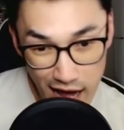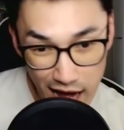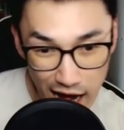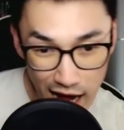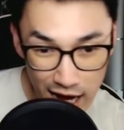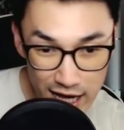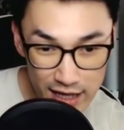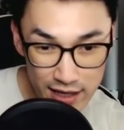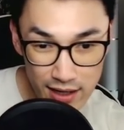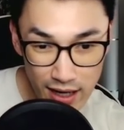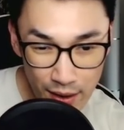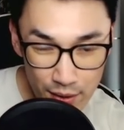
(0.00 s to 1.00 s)

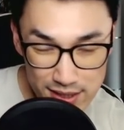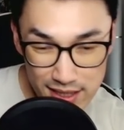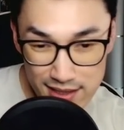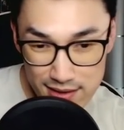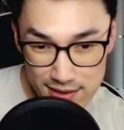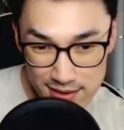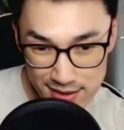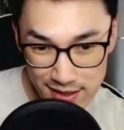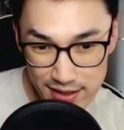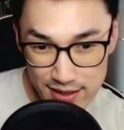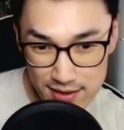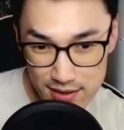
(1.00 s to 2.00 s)
I would say
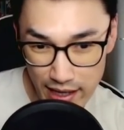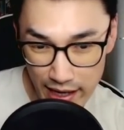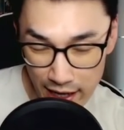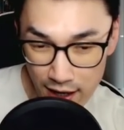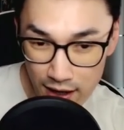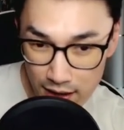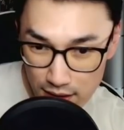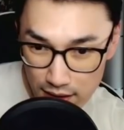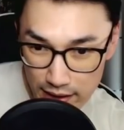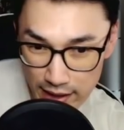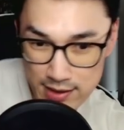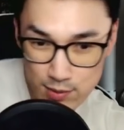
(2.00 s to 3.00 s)
Cindy's air
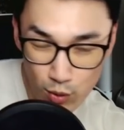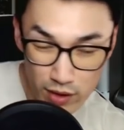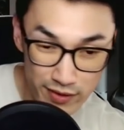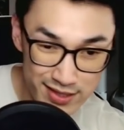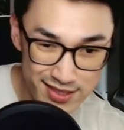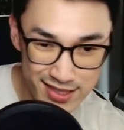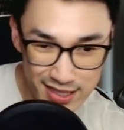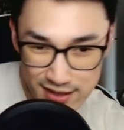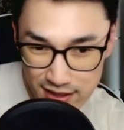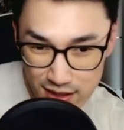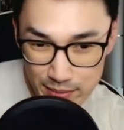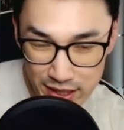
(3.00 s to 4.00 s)
is more of a C
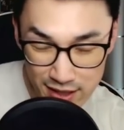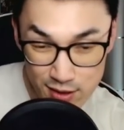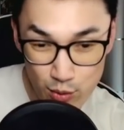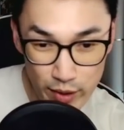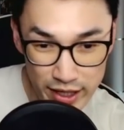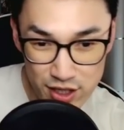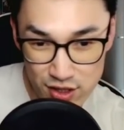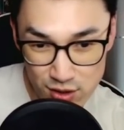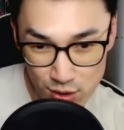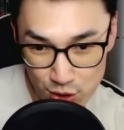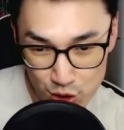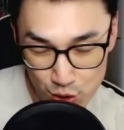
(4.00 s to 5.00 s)
tier because the range is
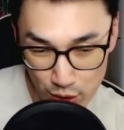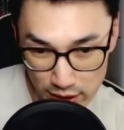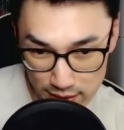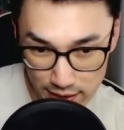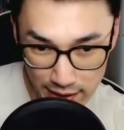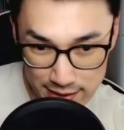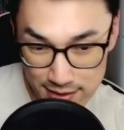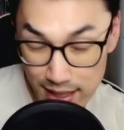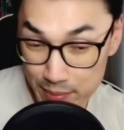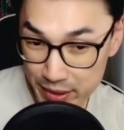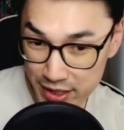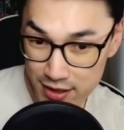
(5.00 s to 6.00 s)
so short. It's
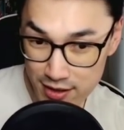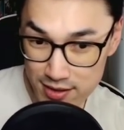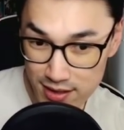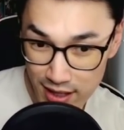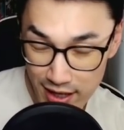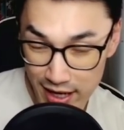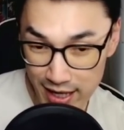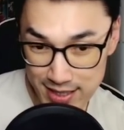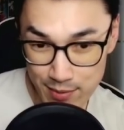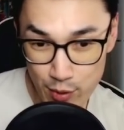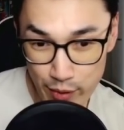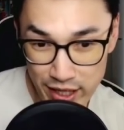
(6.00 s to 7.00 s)
like Peter's,
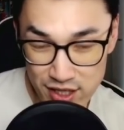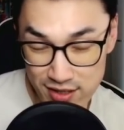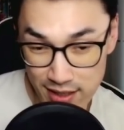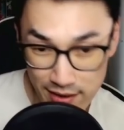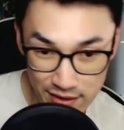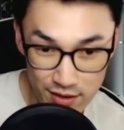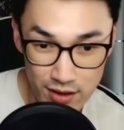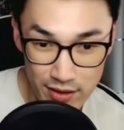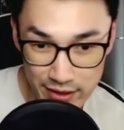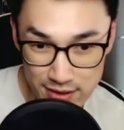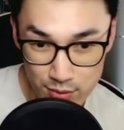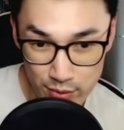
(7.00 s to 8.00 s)
except the range is like a third of
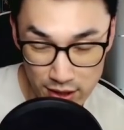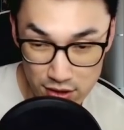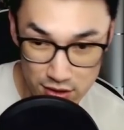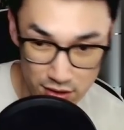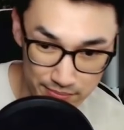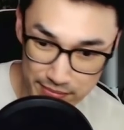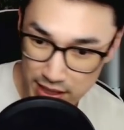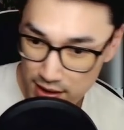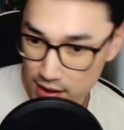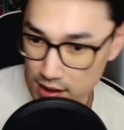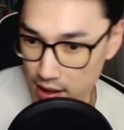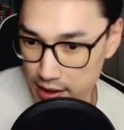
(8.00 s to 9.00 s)
his range. So
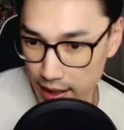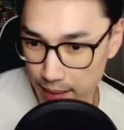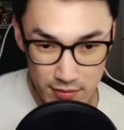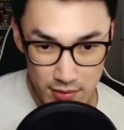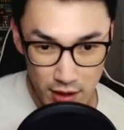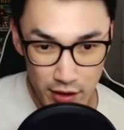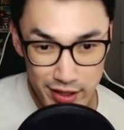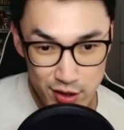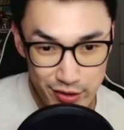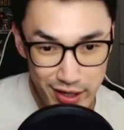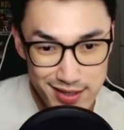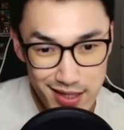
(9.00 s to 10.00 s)
yeah. Okay, so
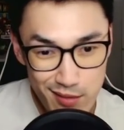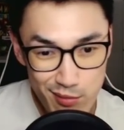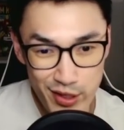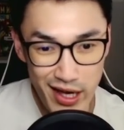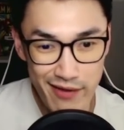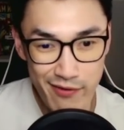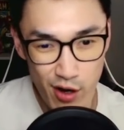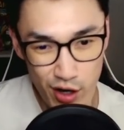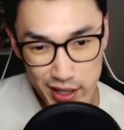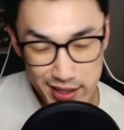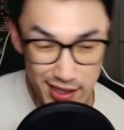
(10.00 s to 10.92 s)
next up we have Hook.